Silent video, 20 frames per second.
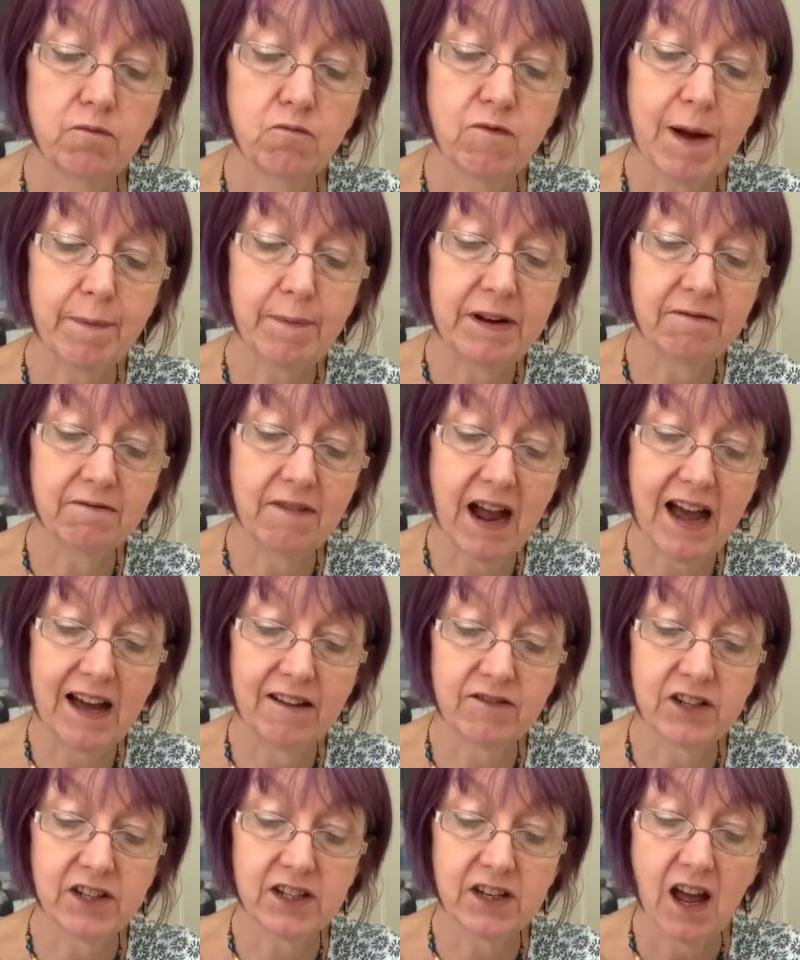wrap it
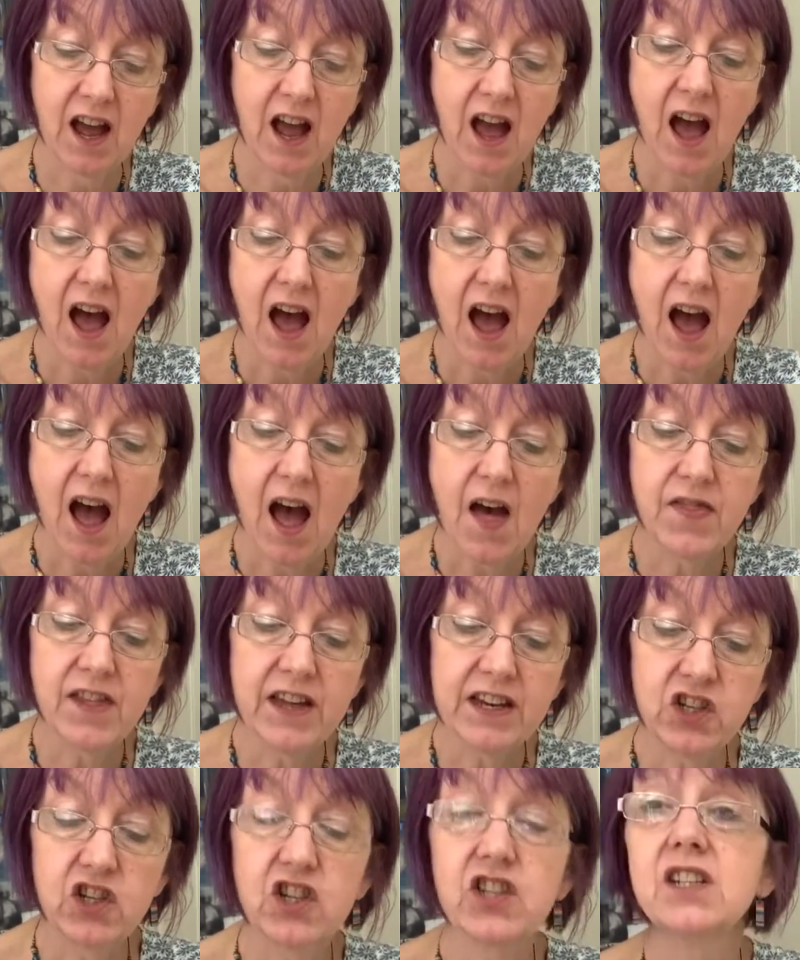round and
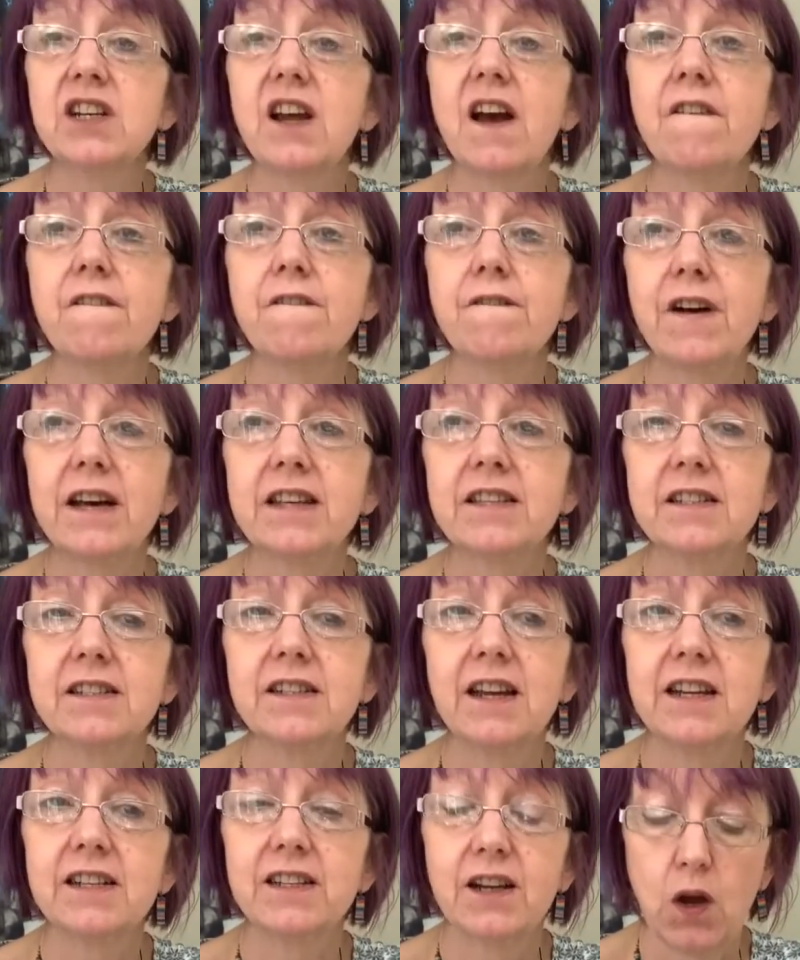then just fasten
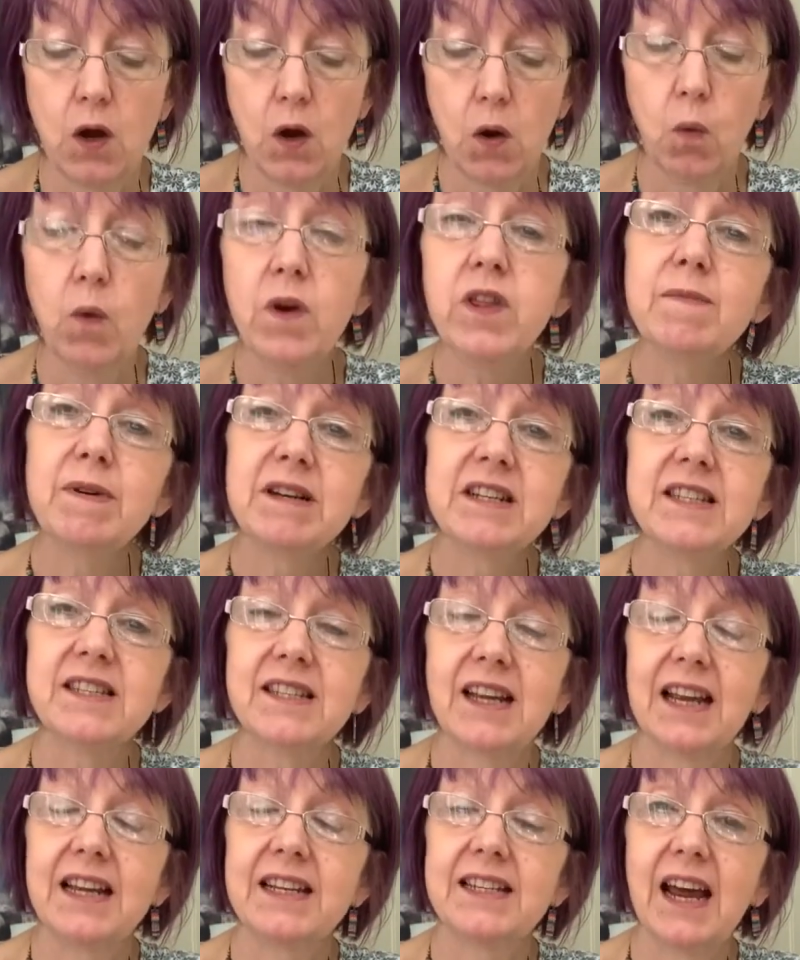it with a bit of
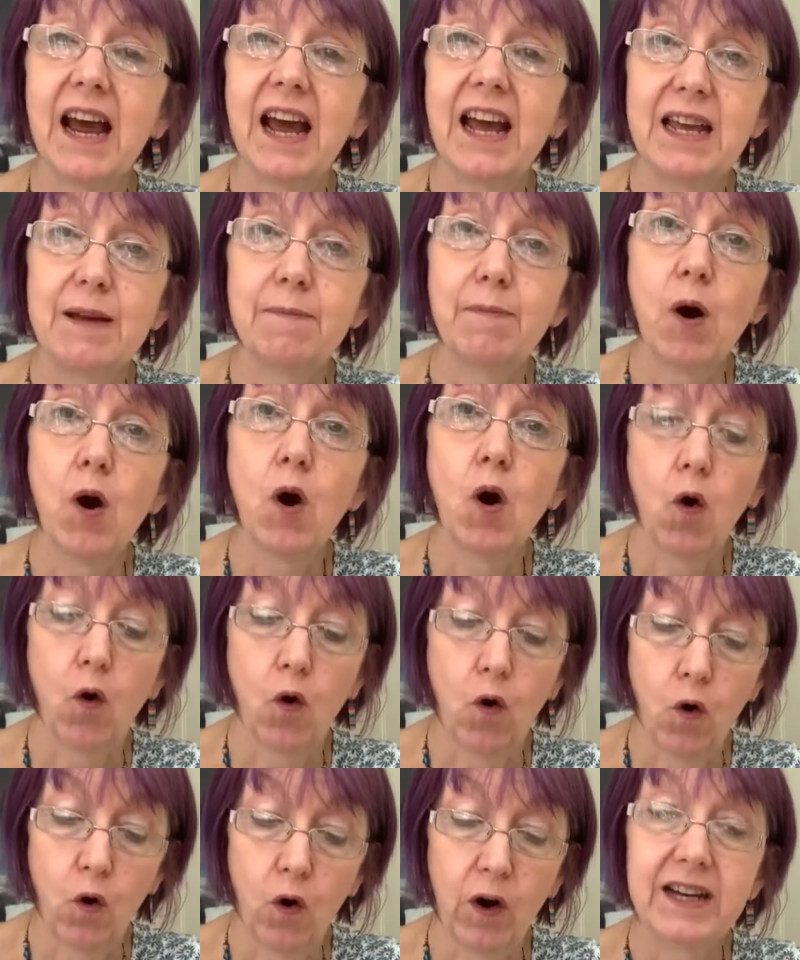sellotape
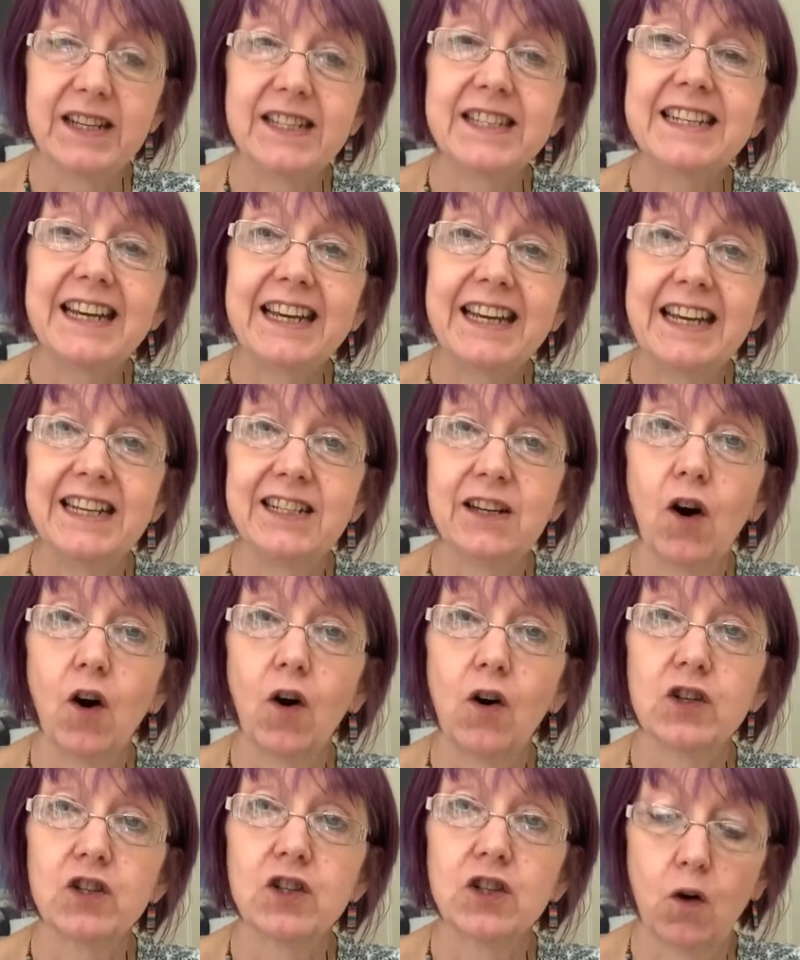or a sticky
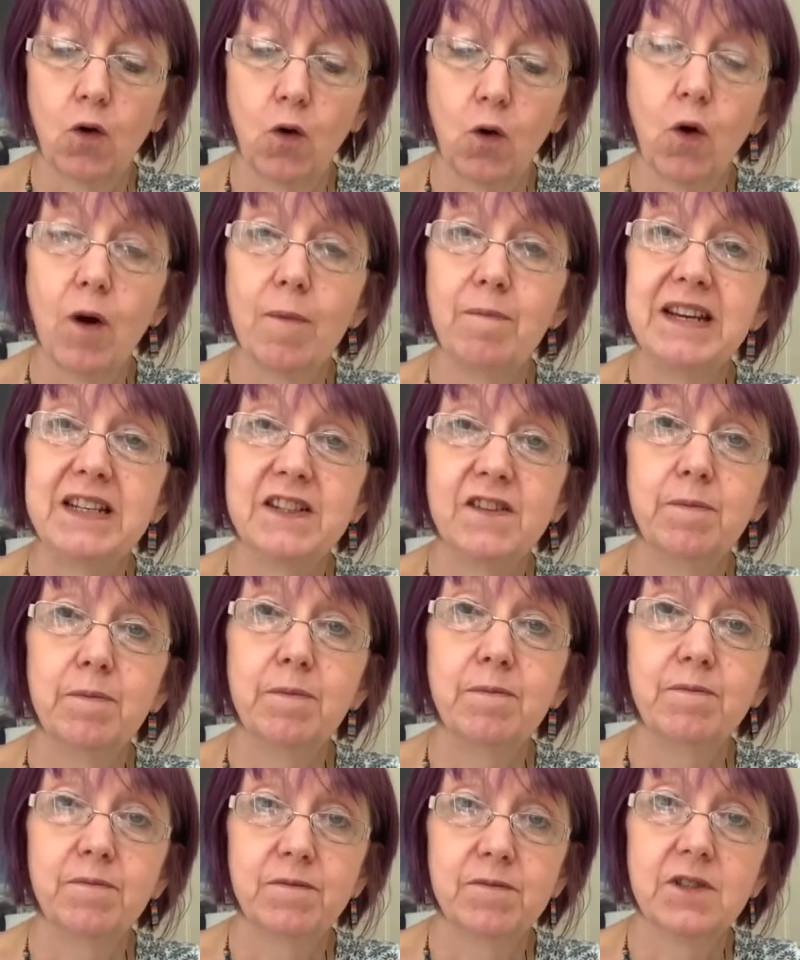dot or a bit of
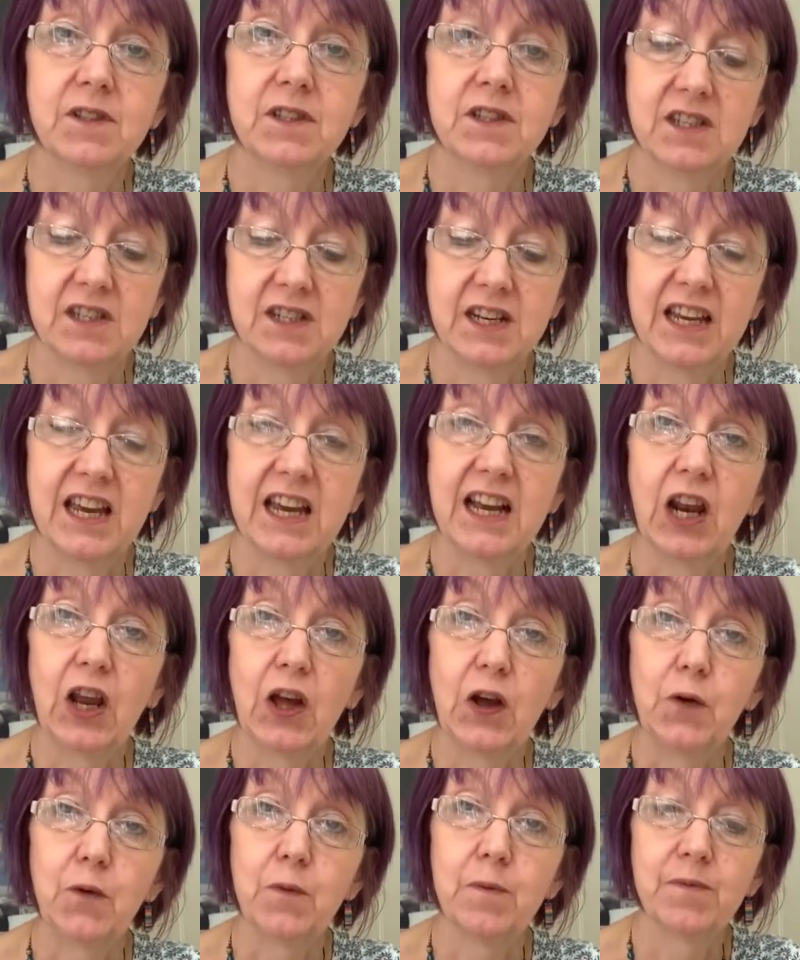sticky glue.